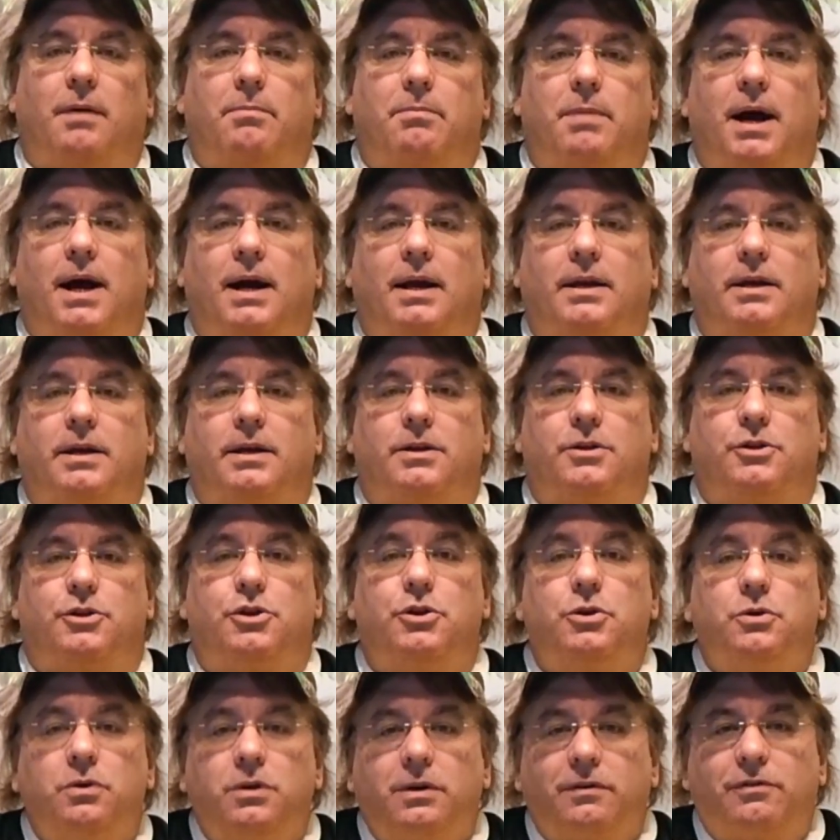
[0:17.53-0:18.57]
back in
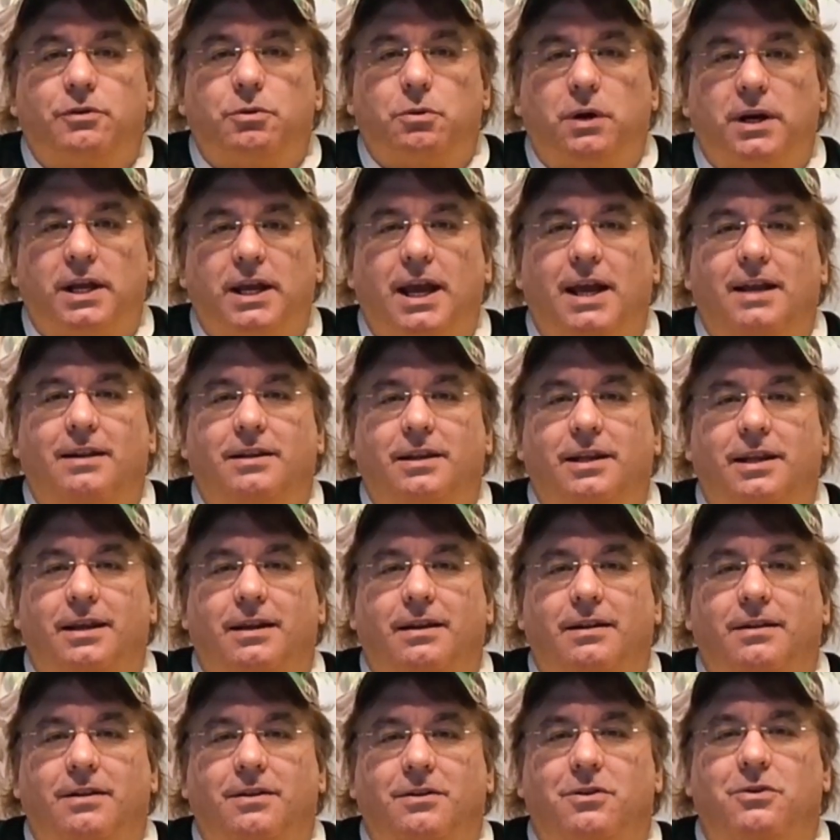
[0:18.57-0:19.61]
June of
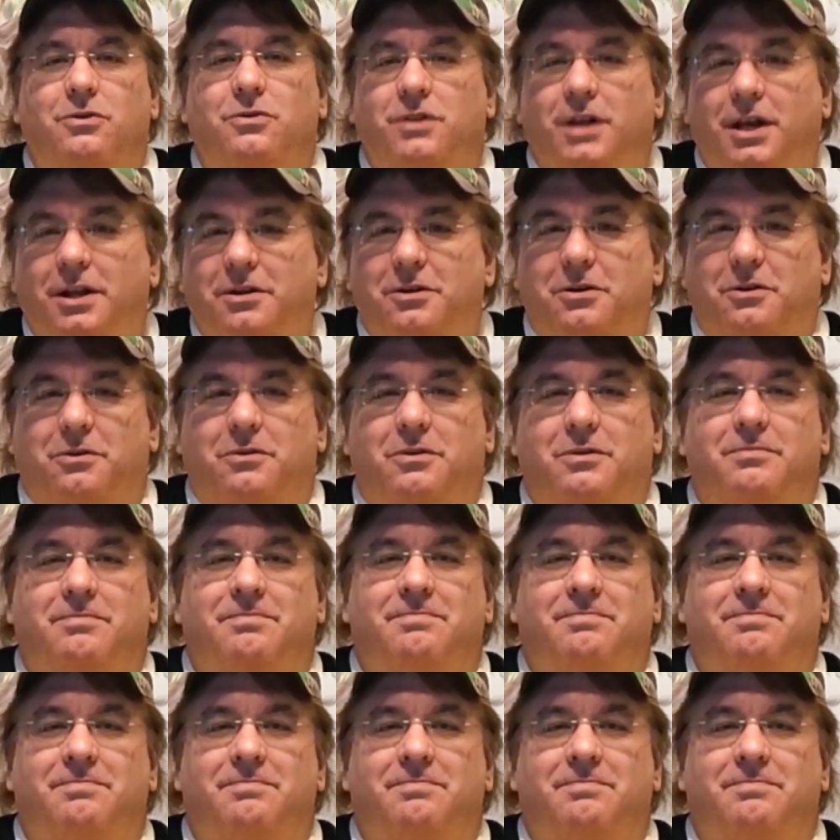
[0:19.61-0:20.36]
2018. So stay tuned.